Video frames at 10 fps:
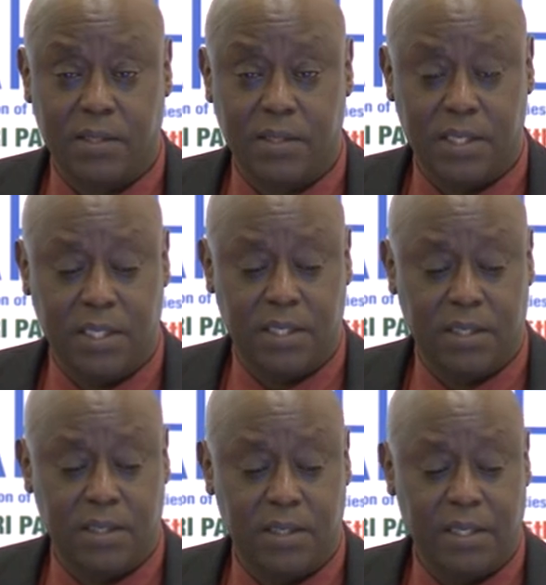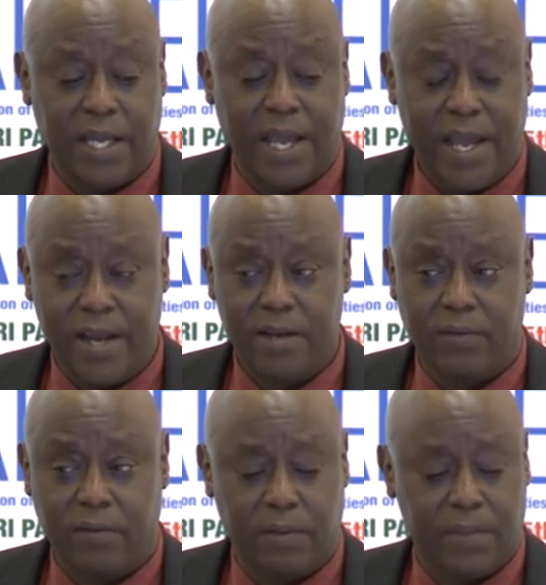associations and
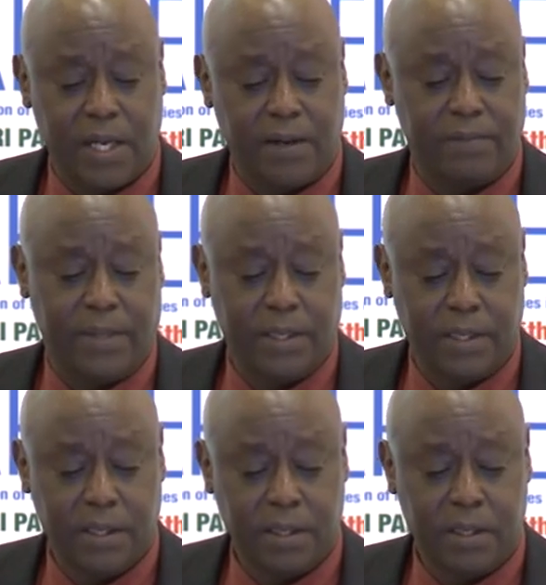from the government.